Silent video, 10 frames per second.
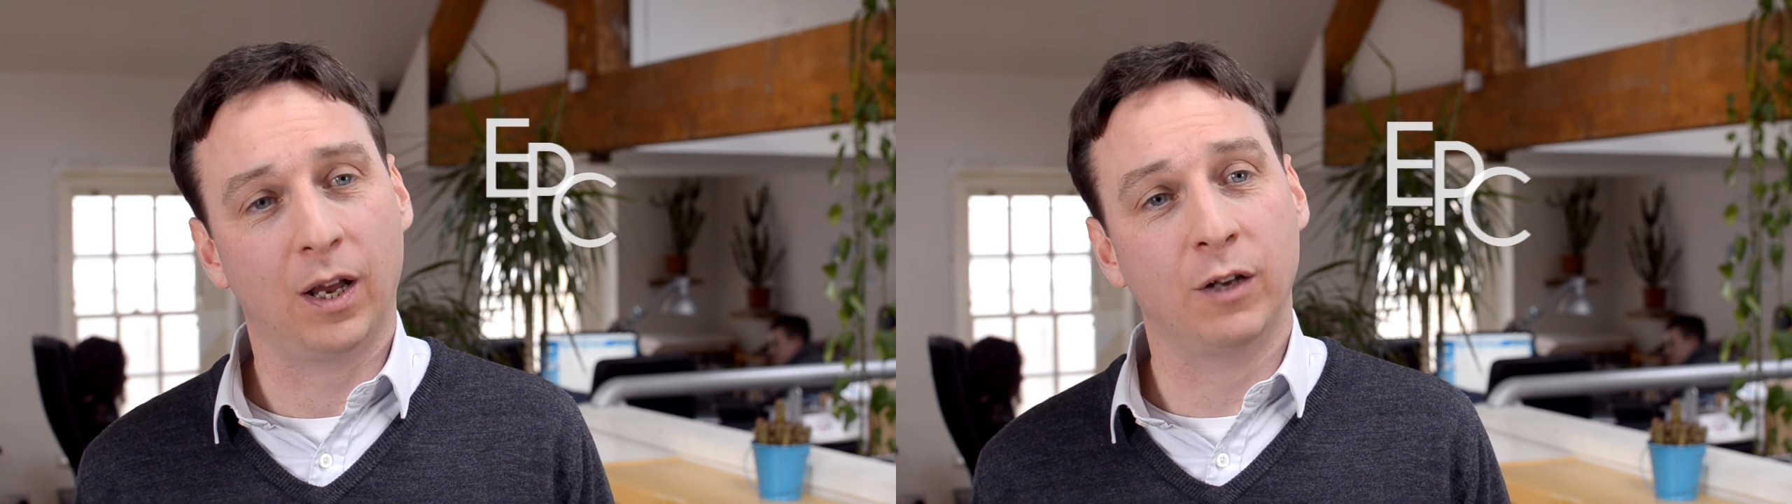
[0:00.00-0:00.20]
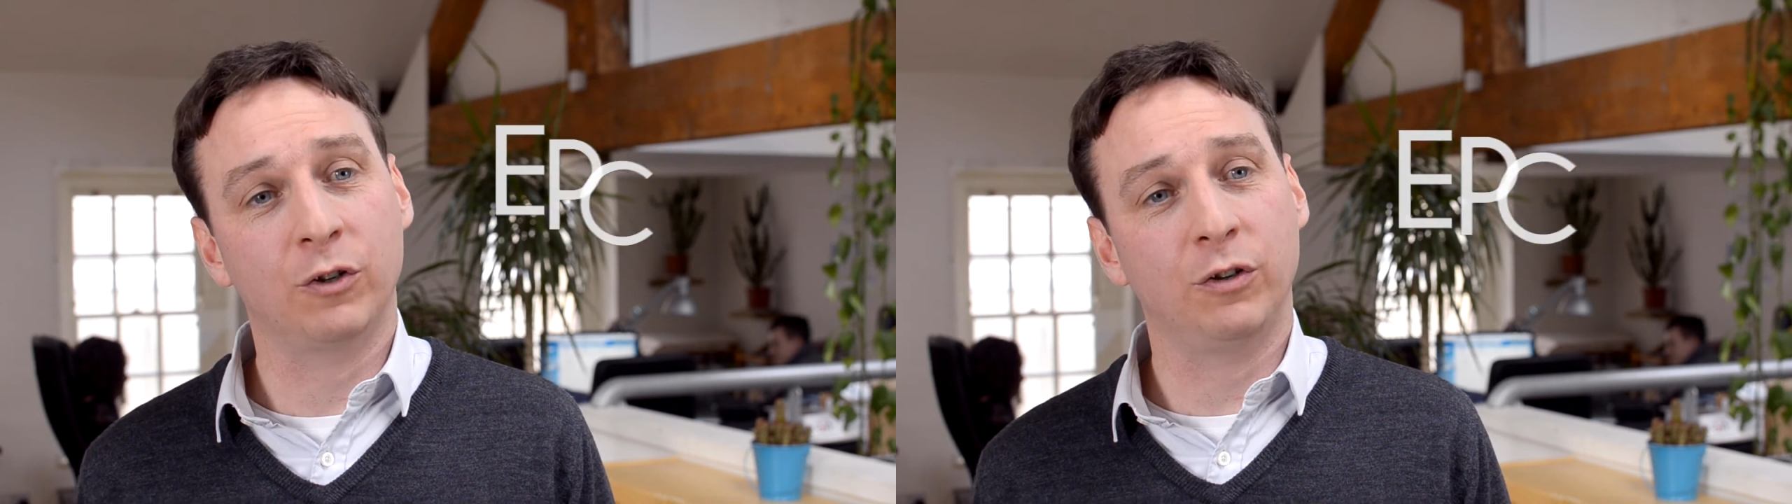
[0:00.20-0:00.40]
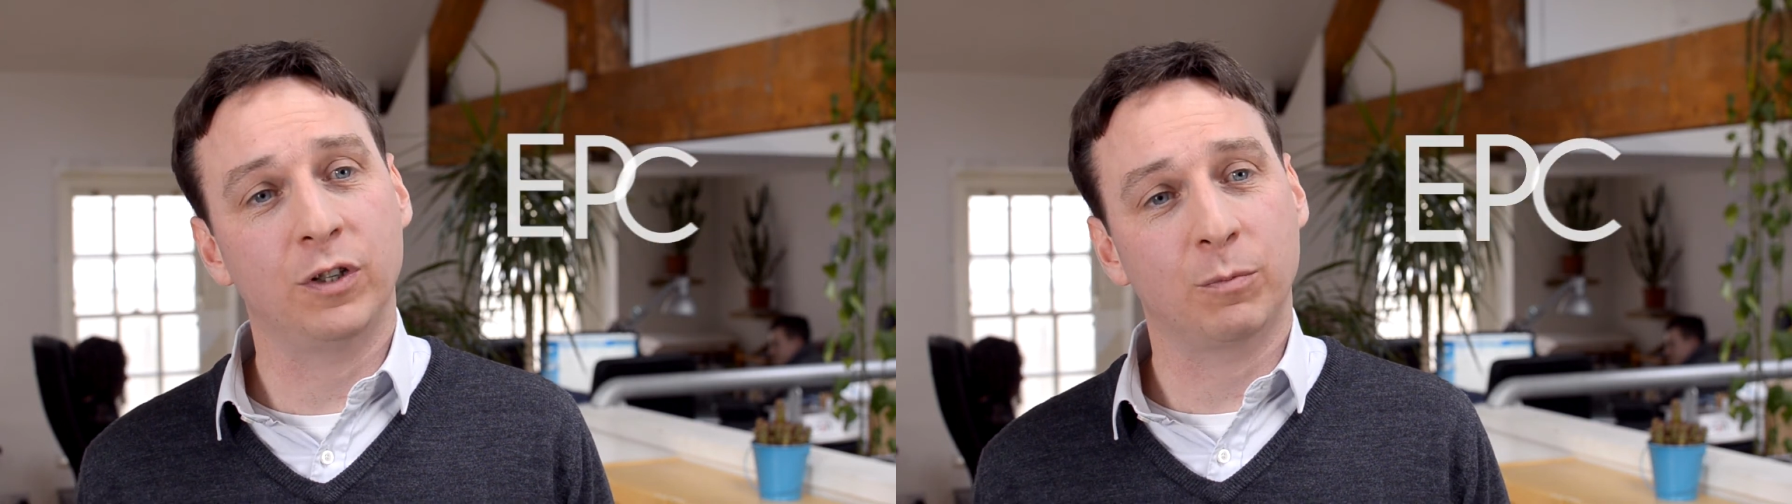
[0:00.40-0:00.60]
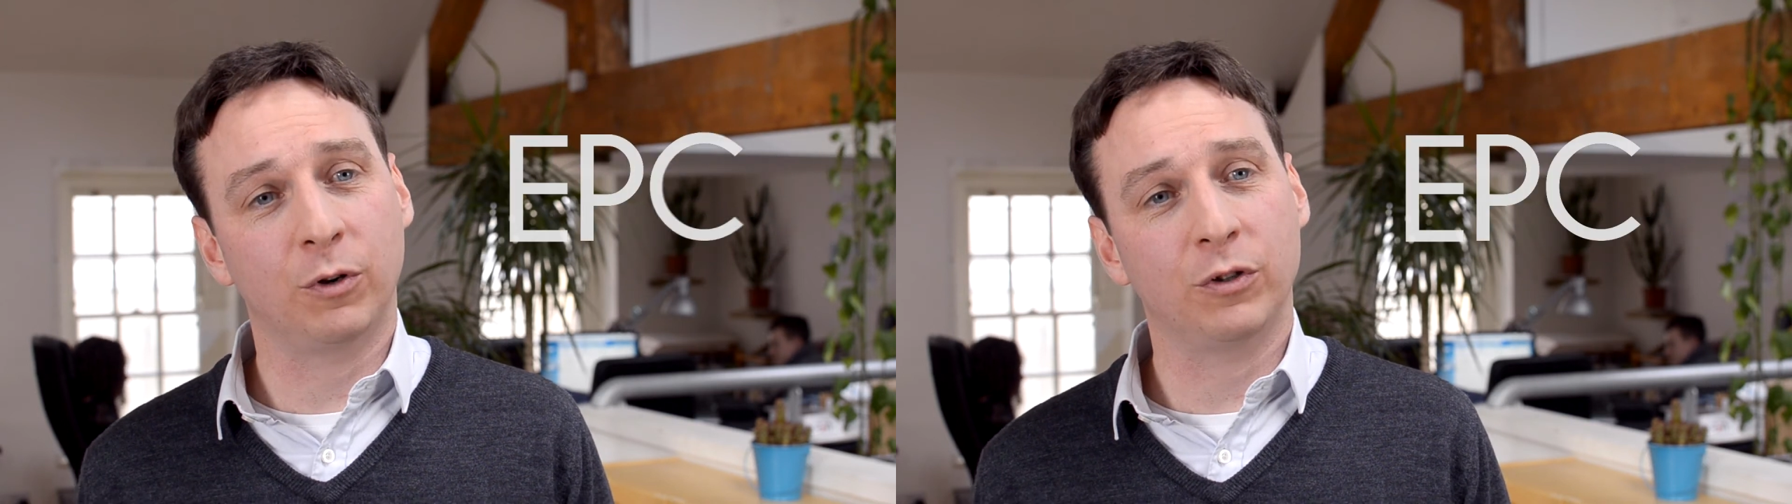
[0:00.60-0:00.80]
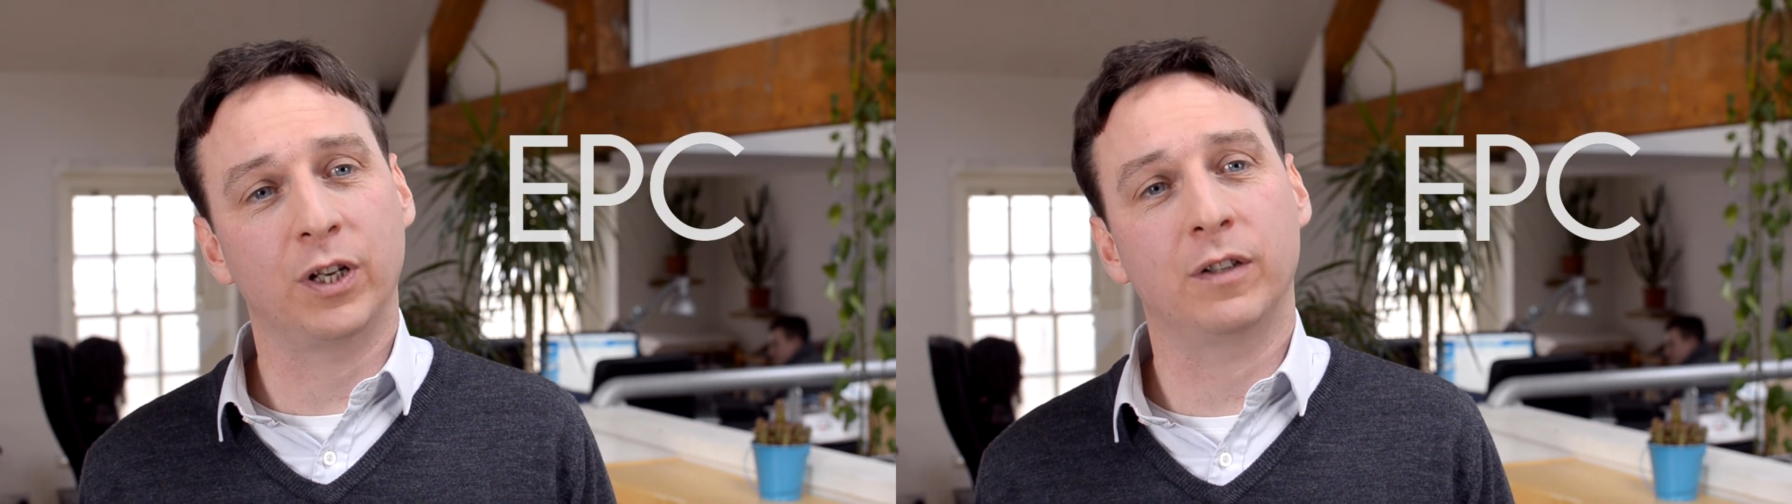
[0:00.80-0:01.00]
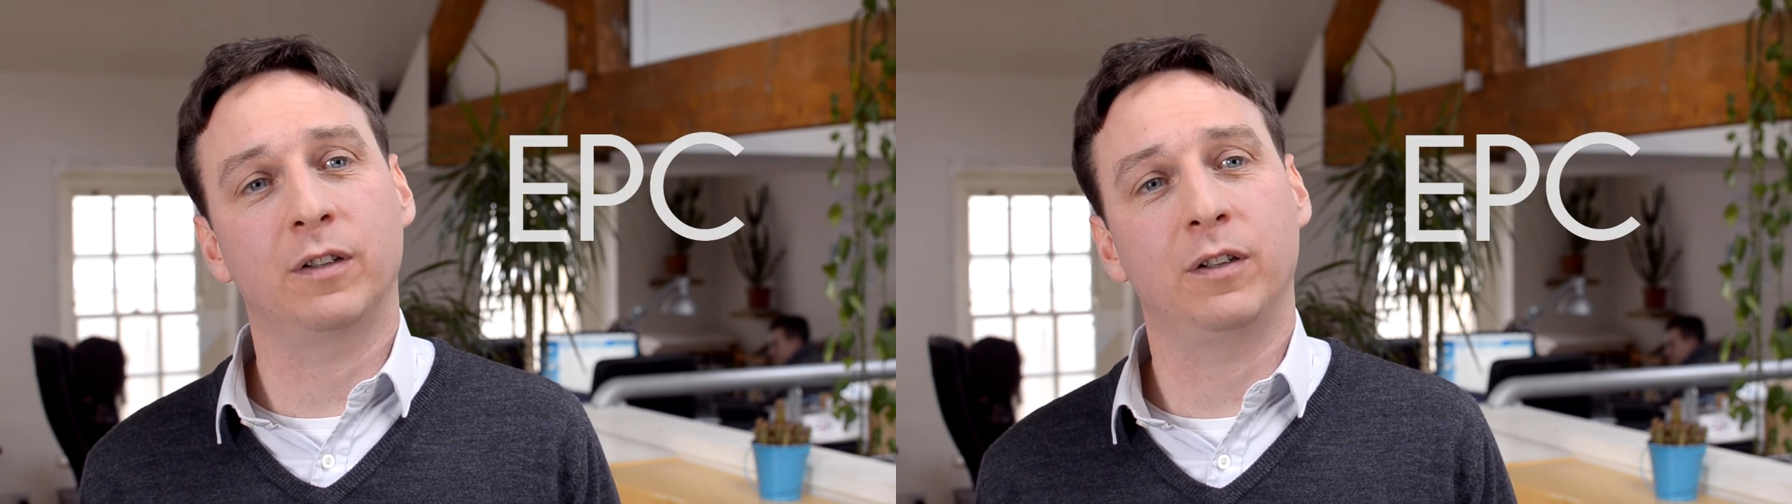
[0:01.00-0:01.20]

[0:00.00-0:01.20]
And through this project,